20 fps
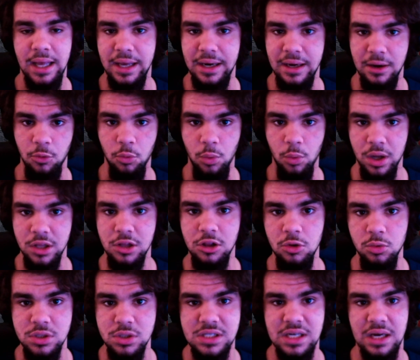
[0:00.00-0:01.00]
And I want
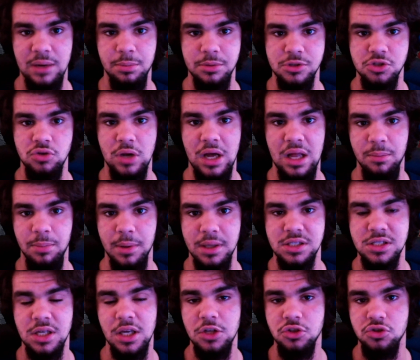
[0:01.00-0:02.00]
Luis Campos to help
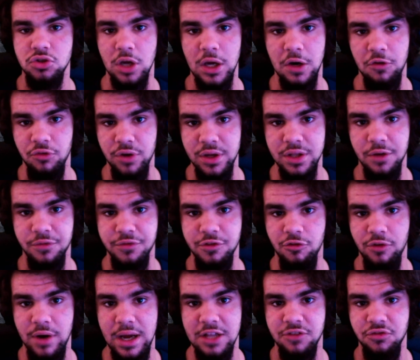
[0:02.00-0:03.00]
us to get rid of the
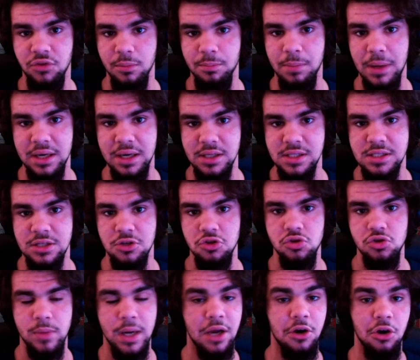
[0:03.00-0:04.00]
rat from Paris Saint-Germain.